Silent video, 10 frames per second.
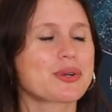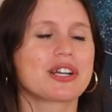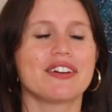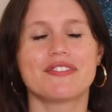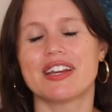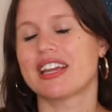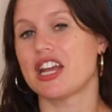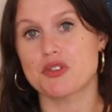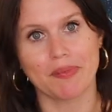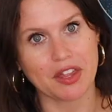sort of
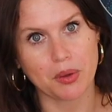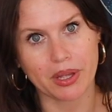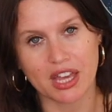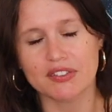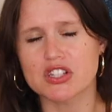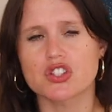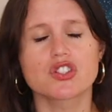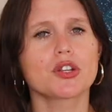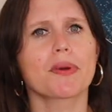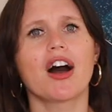engagement that you can give is
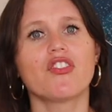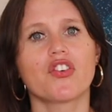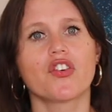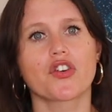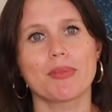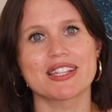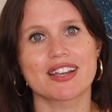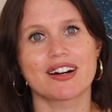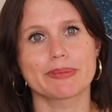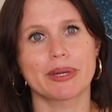just super helpful for me as a
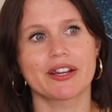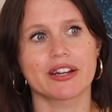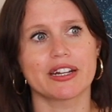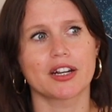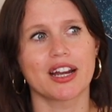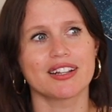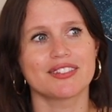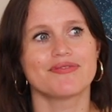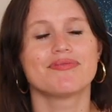cosmic creator.